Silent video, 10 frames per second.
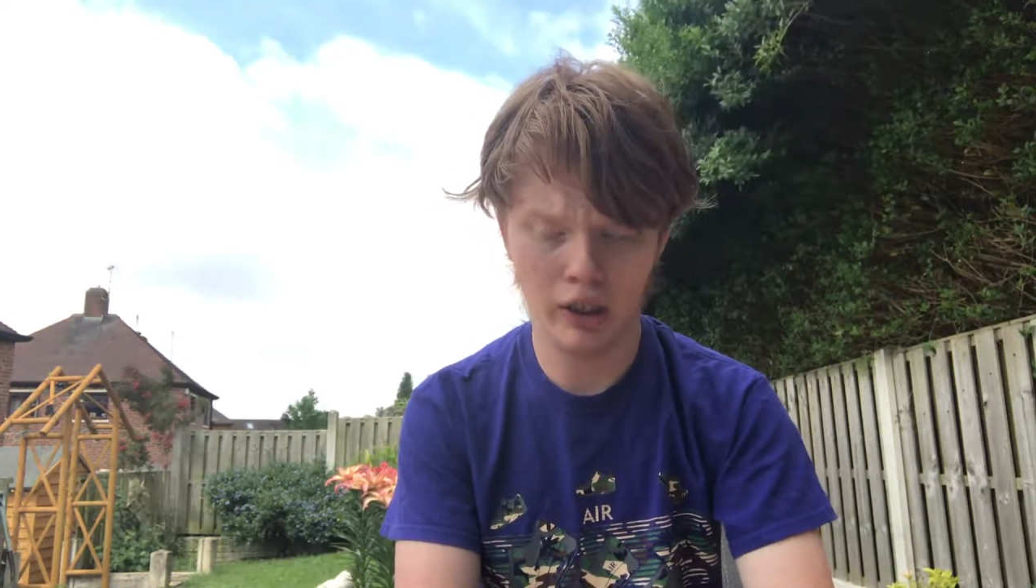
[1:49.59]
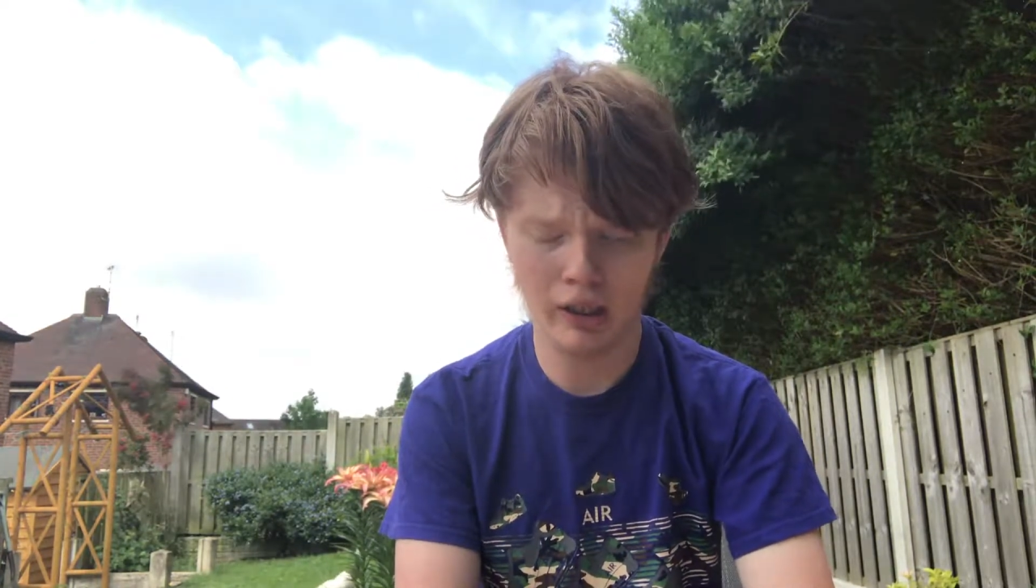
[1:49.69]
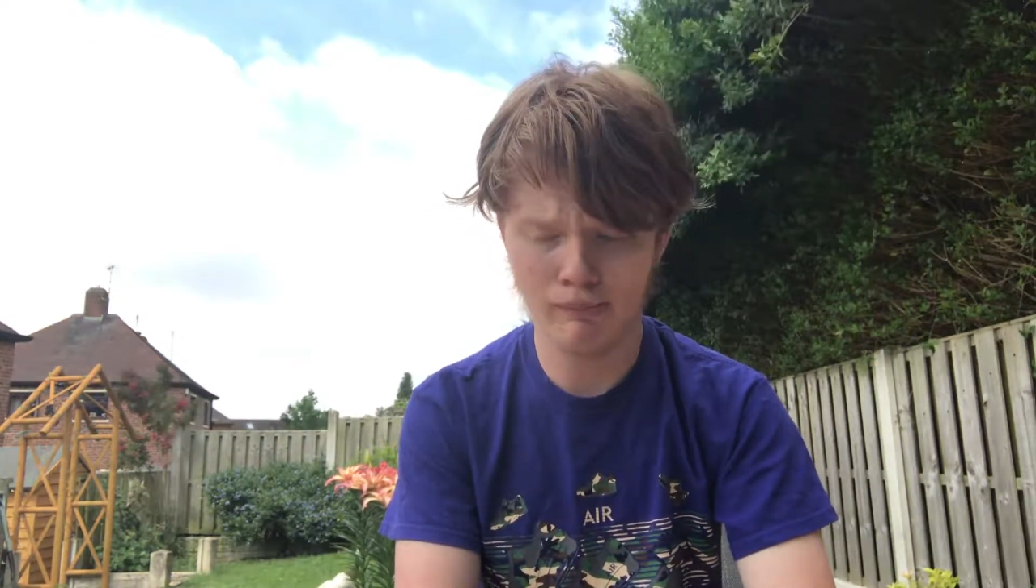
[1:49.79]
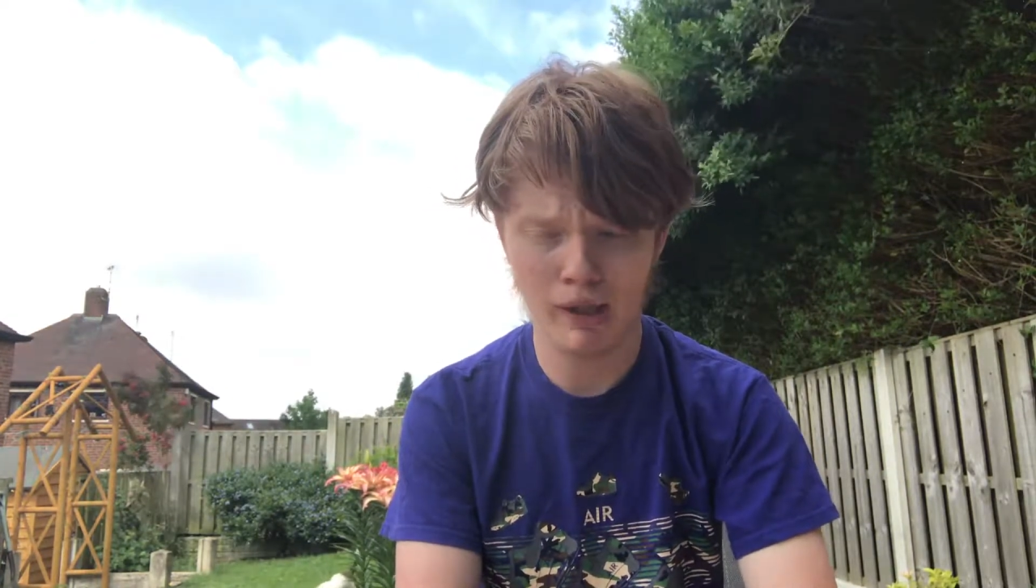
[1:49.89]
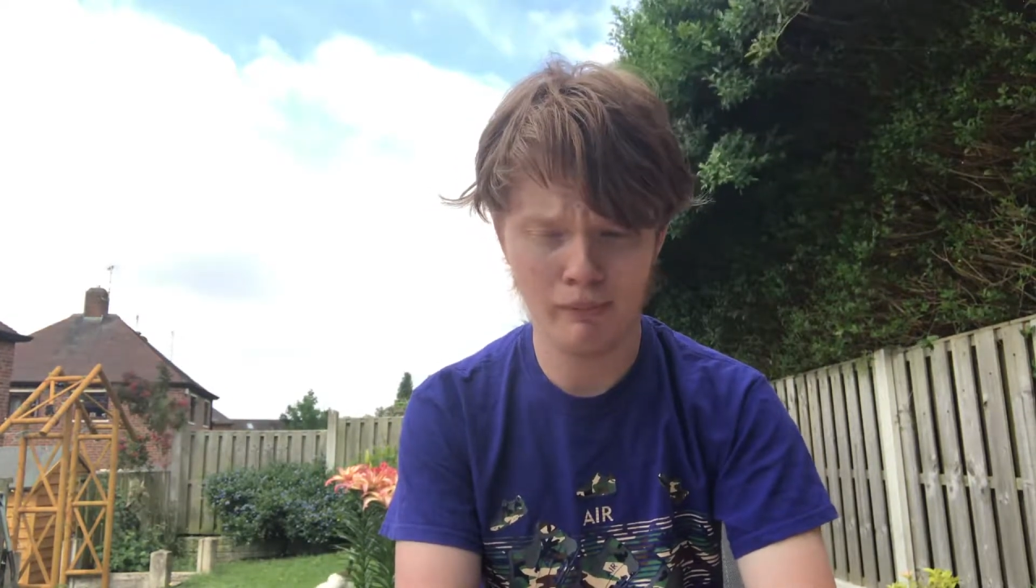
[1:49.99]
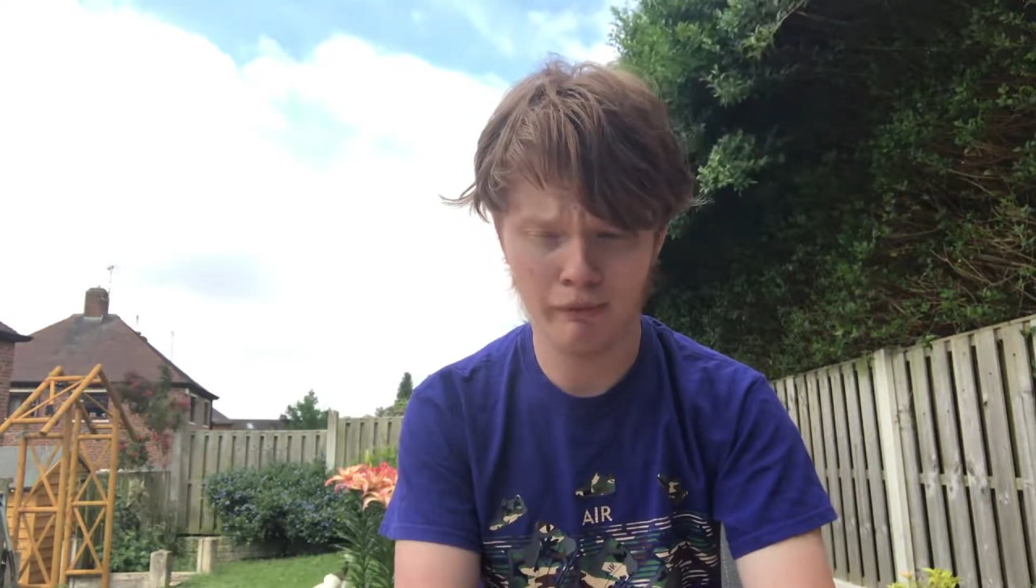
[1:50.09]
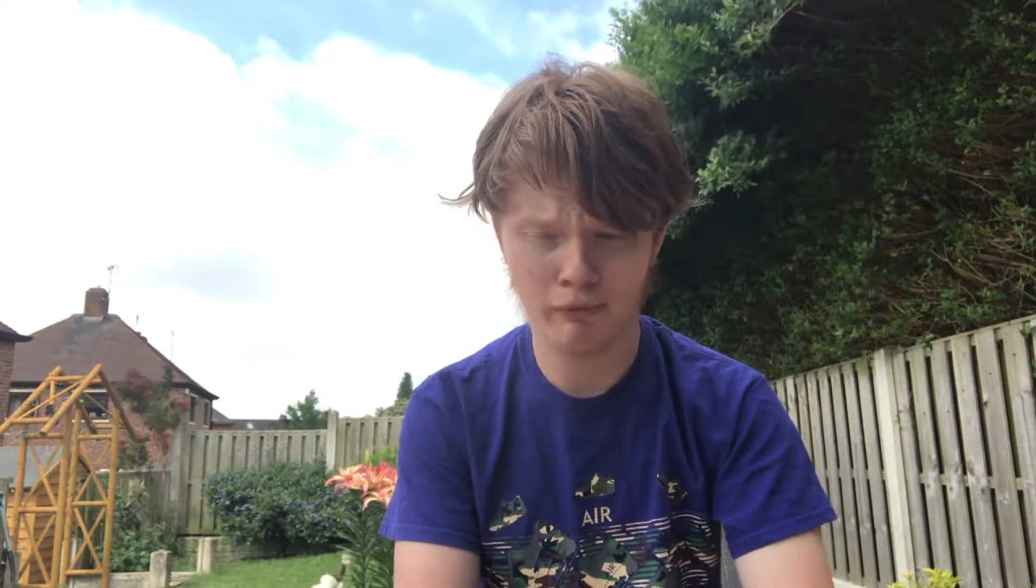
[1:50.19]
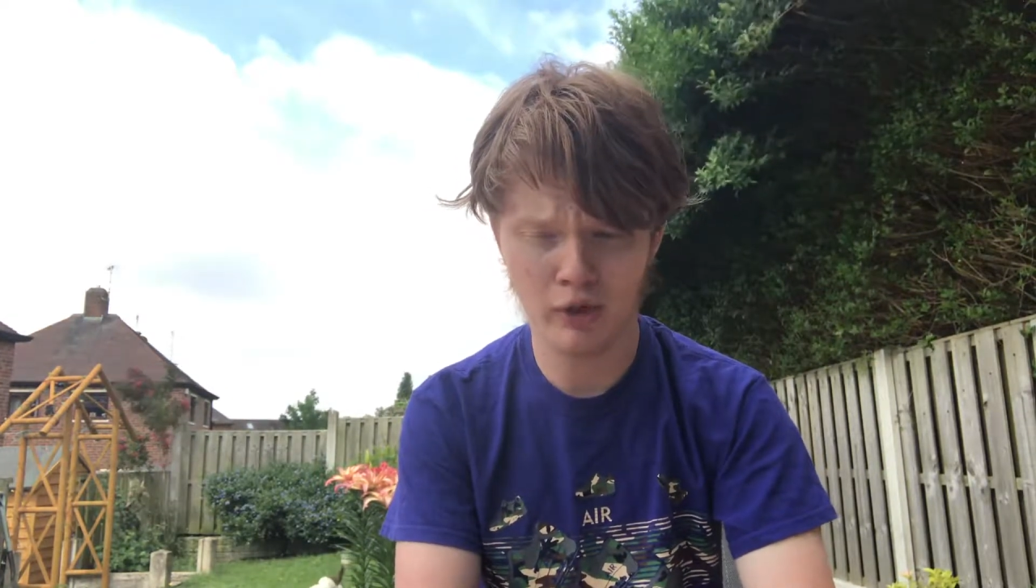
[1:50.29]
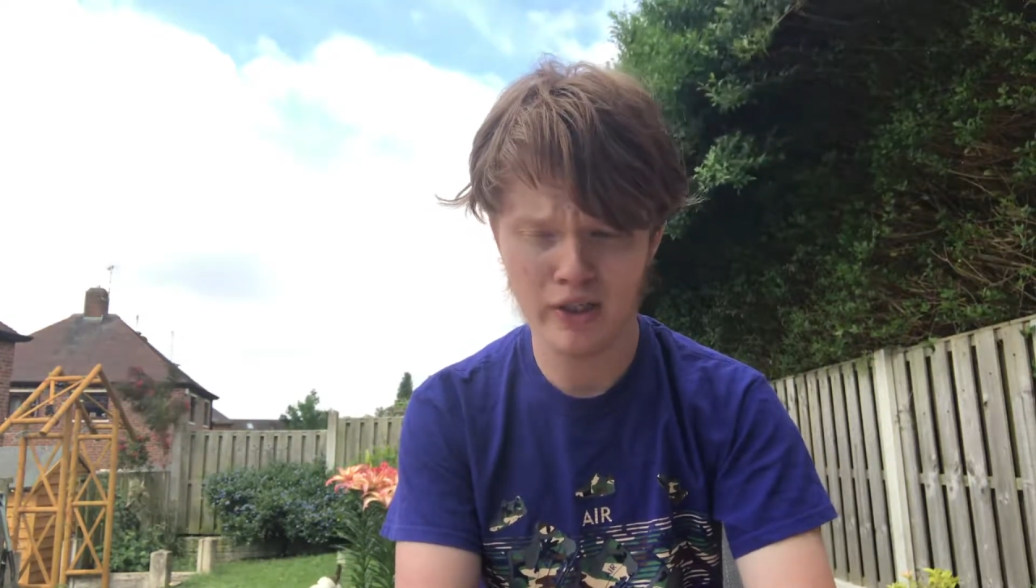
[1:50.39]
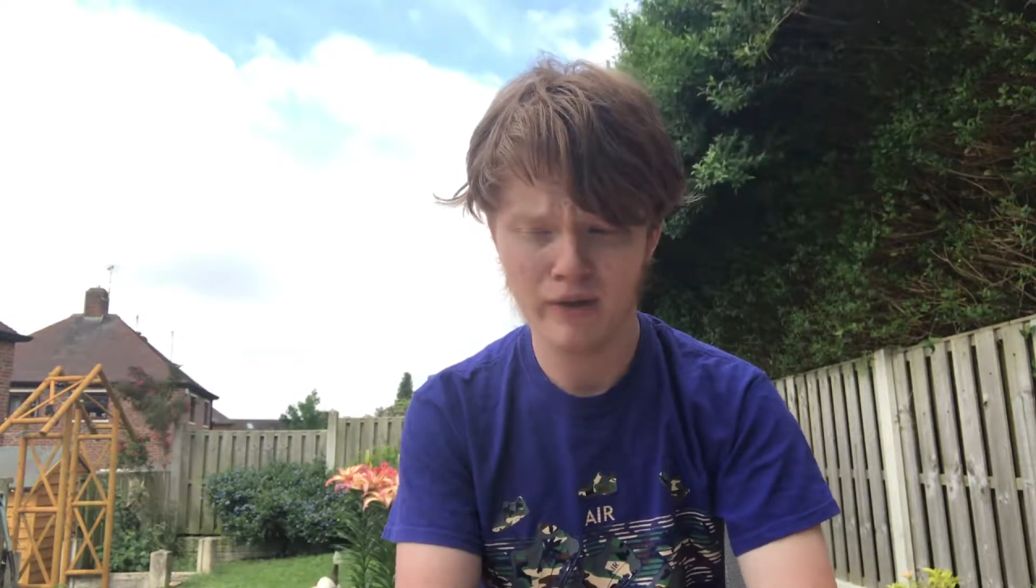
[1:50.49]
it might be
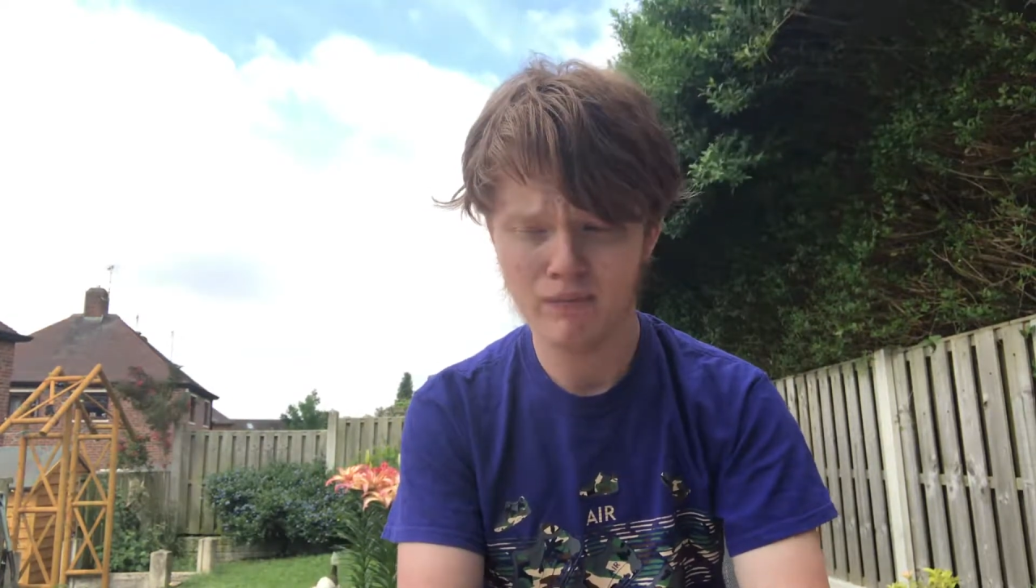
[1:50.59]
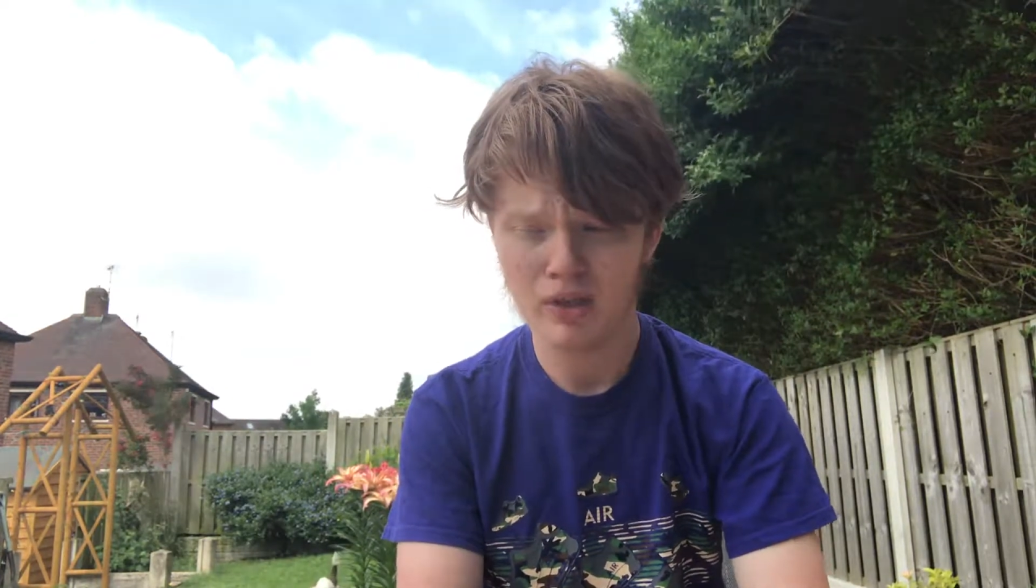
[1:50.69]
3.